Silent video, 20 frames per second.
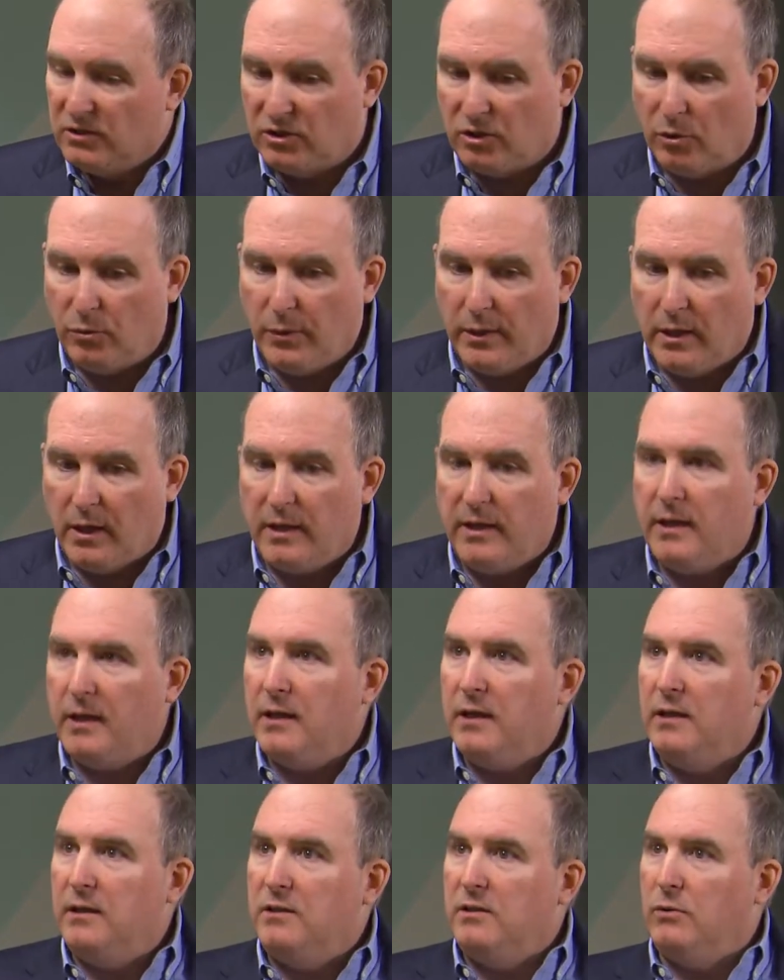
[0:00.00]
So when I
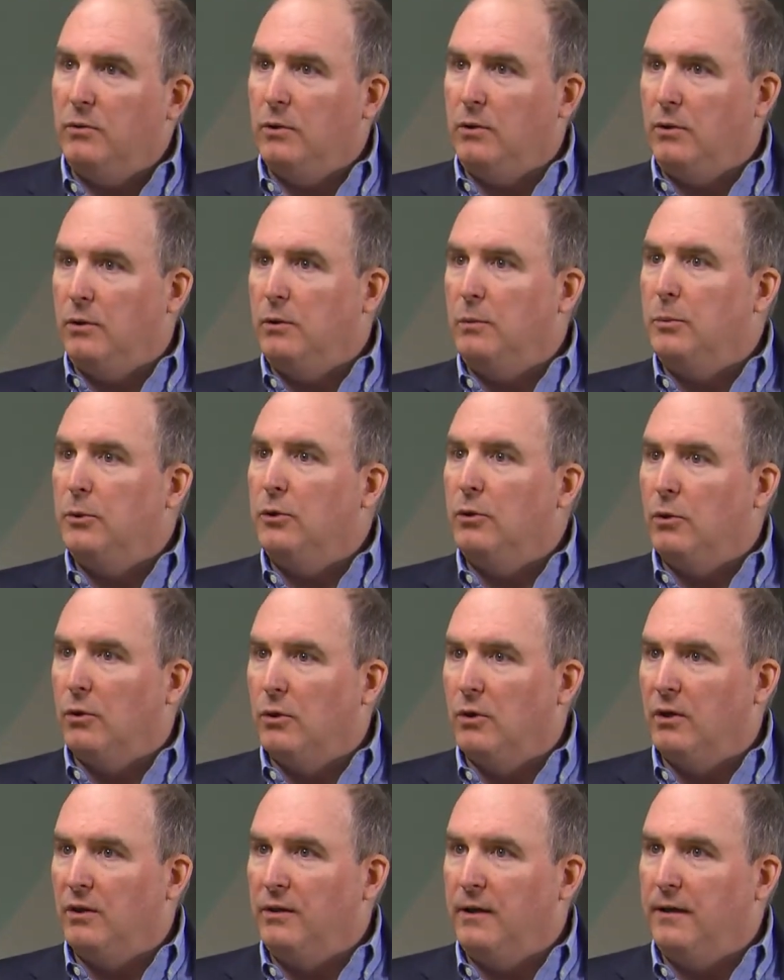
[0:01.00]
get into an Uber
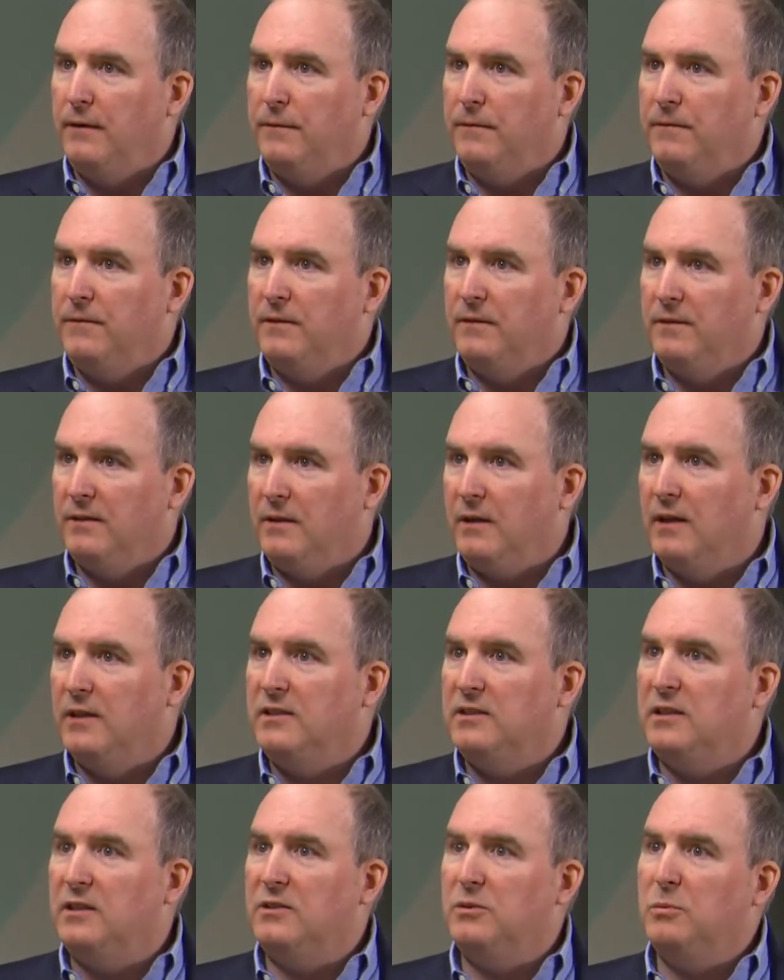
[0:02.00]
or a Lyft, the guy
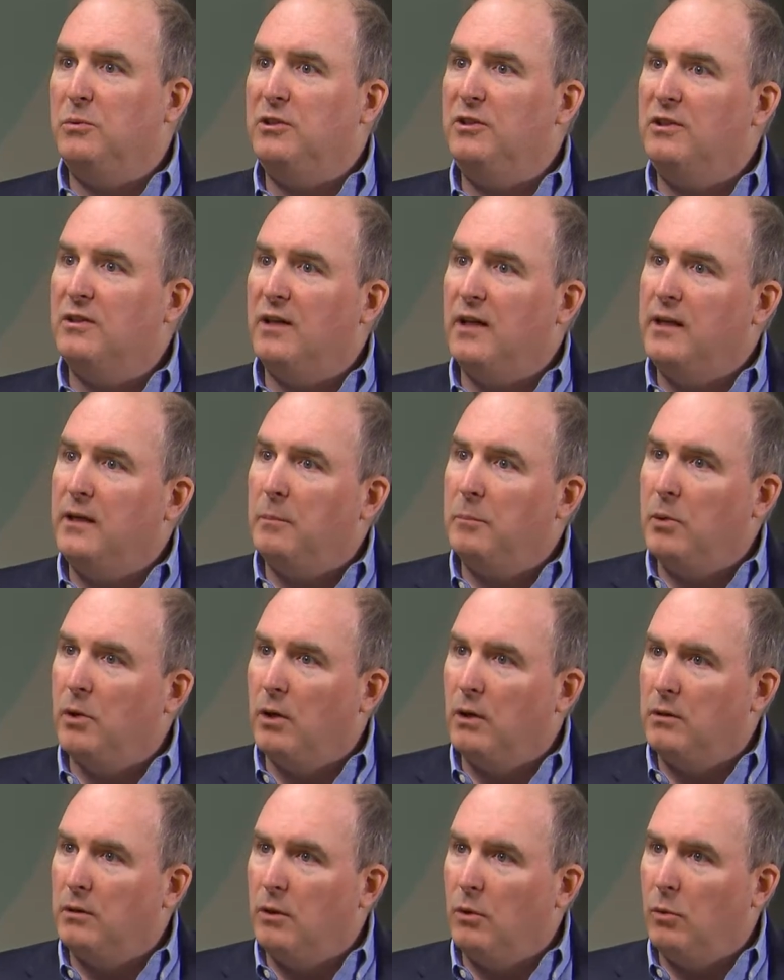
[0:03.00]
says, would you like a
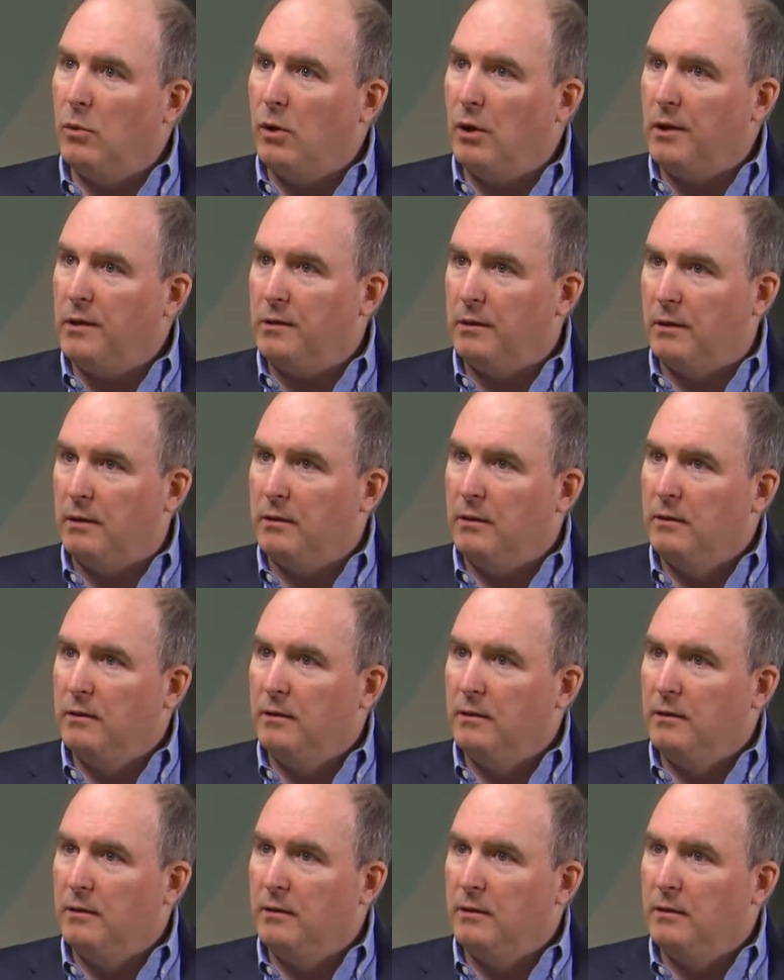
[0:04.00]
bottle of water?